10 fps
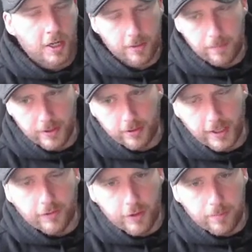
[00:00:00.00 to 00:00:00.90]
the
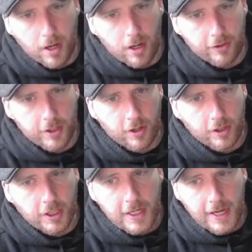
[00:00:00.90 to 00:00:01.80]
building of the
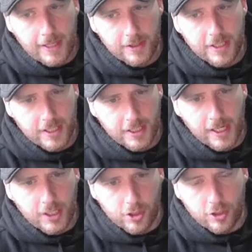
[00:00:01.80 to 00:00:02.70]
Parthenon and the
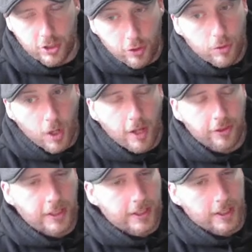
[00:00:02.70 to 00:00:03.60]
dedication to
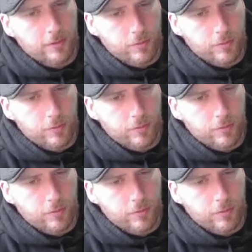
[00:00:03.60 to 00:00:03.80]
Athena.